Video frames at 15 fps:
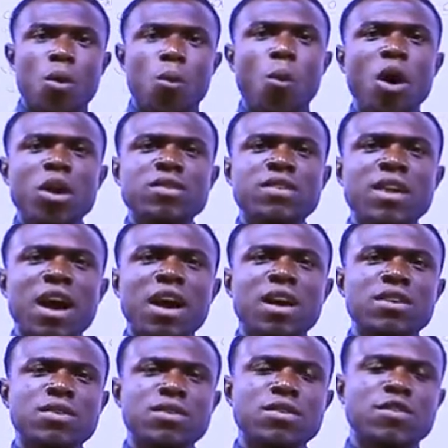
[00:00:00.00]
Once
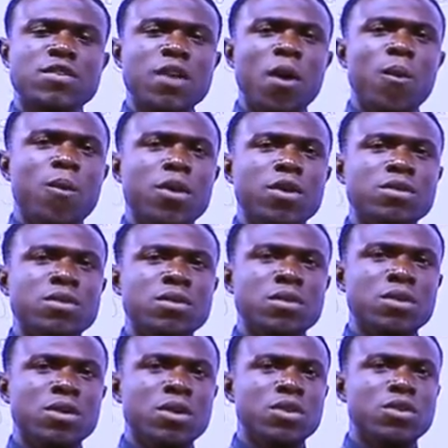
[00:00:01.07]
someone
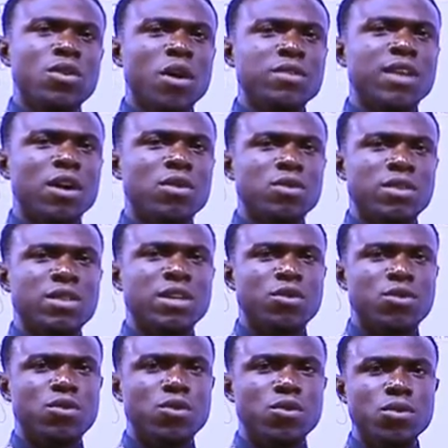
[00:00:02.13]
does a good thing
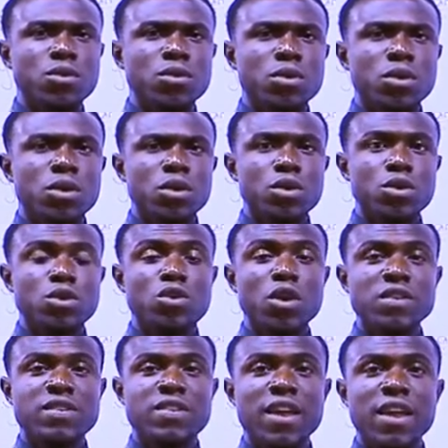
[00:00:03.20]
to you,
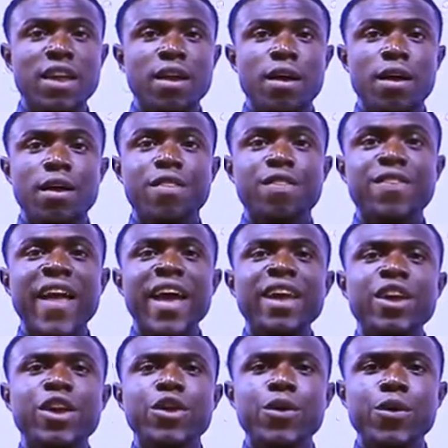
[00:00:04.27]
just say
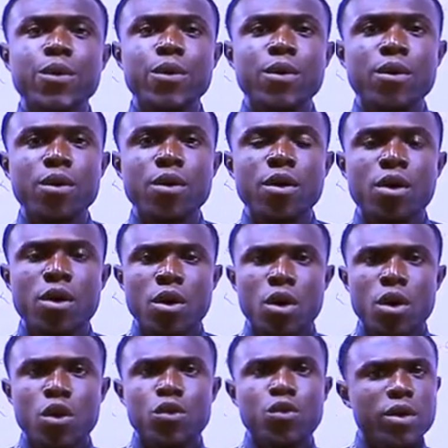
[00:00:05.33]
thank you.
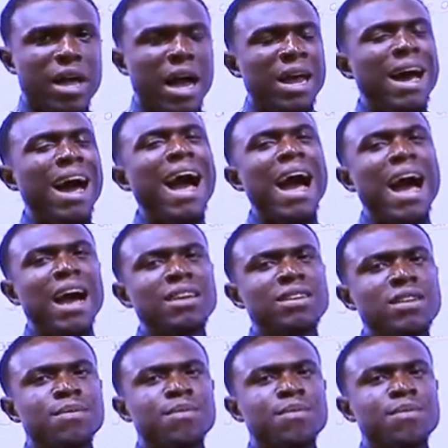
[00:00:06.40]
You can add